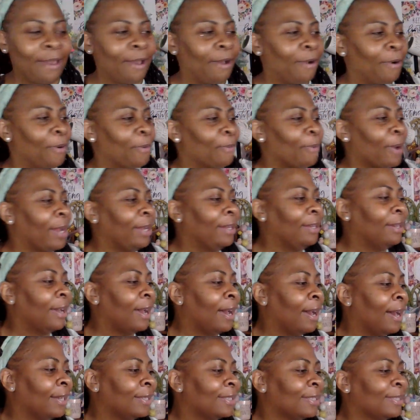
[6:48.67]
Alrighty,
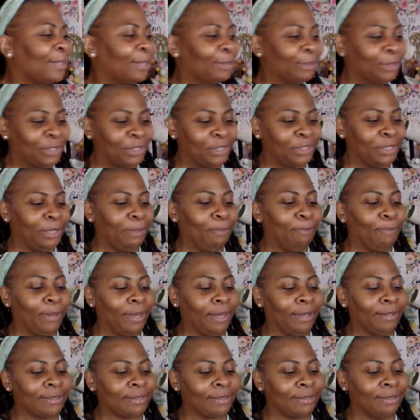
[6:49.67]
guys. So she
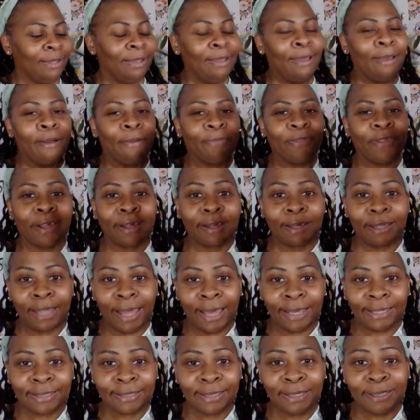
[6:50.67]
picked the
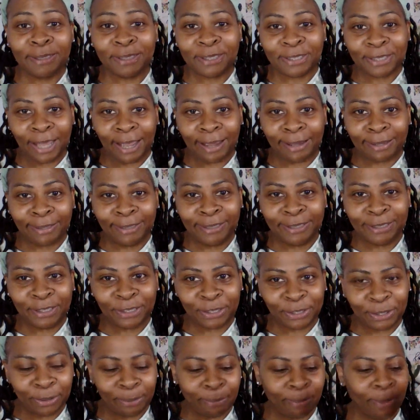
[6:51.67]
classic chocolate
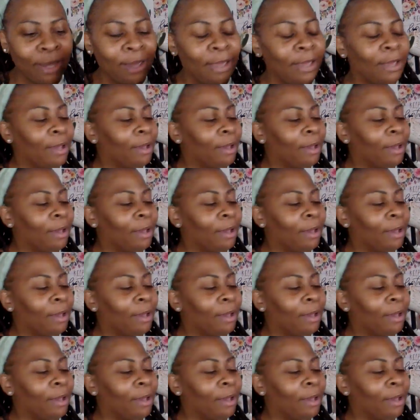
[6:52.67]
chip.